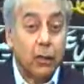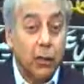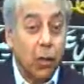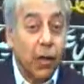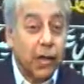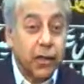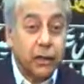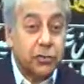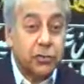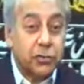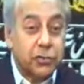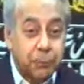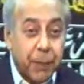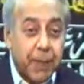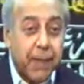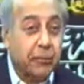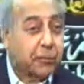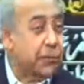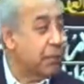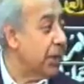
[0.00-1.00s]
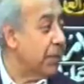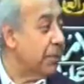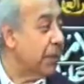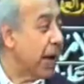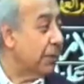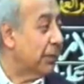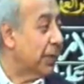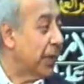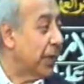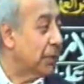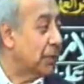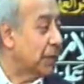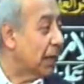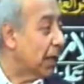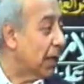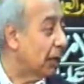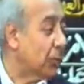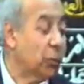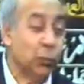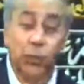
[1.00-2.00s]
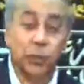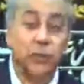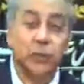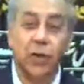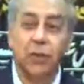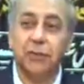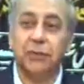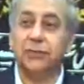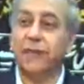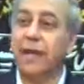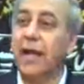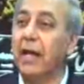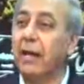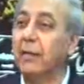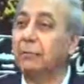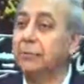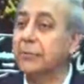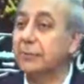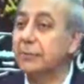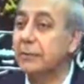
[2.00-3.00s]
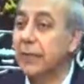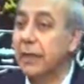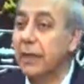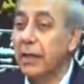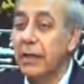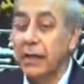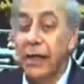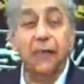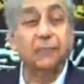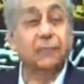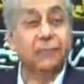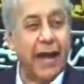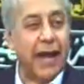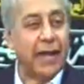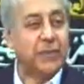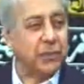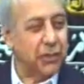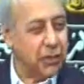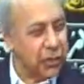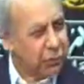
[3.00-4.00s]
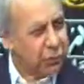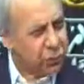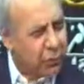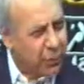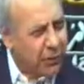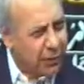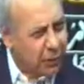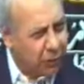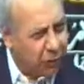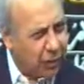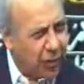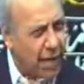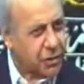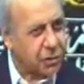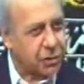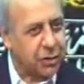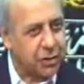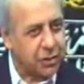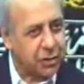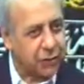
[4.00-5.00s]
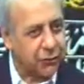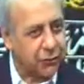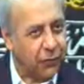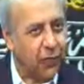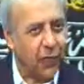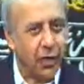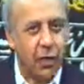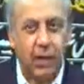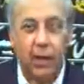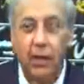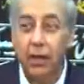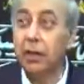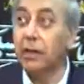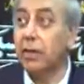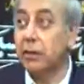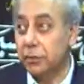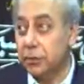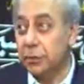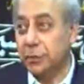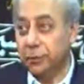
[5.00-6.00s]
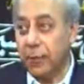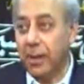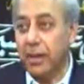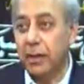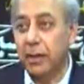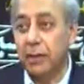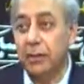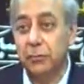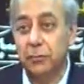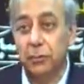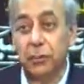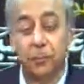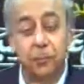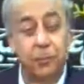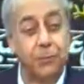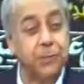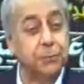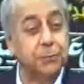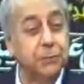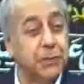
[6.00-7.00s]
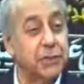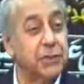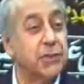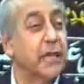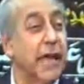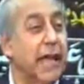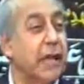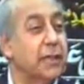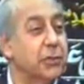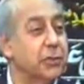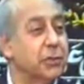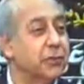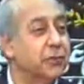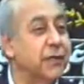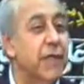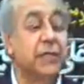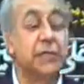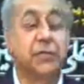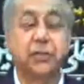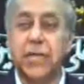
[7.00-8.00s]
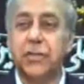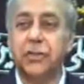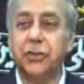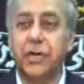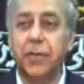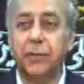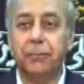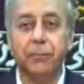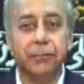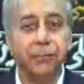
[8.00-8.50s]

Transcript: going to speak to the Imam salam would not have helped. In fact, it would have been audacious for her to speak to a personality of that stature.